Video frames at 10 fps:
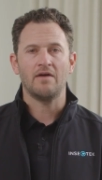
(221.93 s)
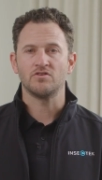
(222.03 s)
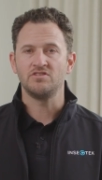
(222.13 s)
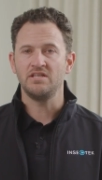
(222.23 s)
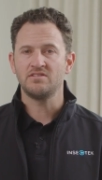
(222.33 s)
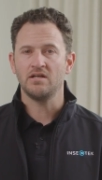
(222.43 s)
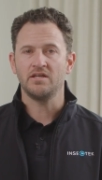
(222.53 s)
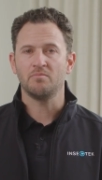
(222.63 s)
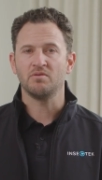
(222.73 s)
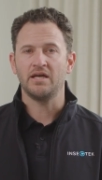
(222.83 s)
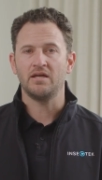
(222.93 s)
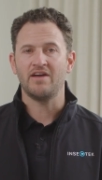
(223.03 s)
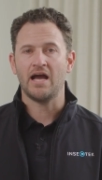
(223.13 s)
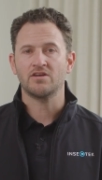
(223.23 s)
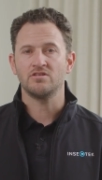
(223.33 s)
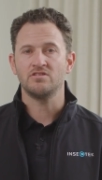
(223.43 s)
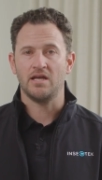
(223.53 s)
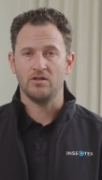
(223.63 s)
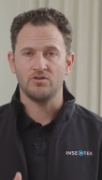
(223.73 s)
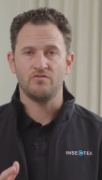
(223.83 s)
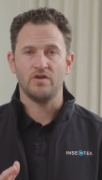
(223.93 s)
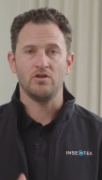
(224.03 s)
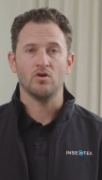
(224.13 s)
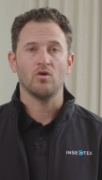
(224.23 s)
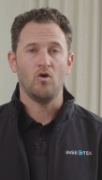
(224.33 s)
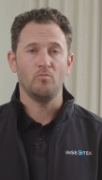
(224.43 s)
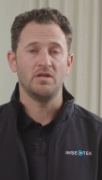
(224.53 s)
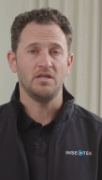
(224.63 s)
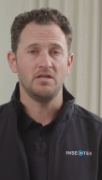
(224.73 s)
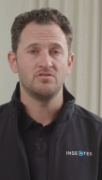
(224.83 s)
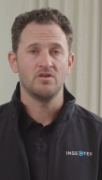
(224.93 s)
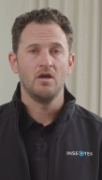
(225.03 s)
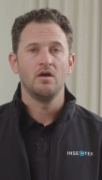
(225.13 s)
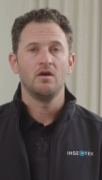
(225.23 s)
After detailing a plan of action tailored to fit your home and needs,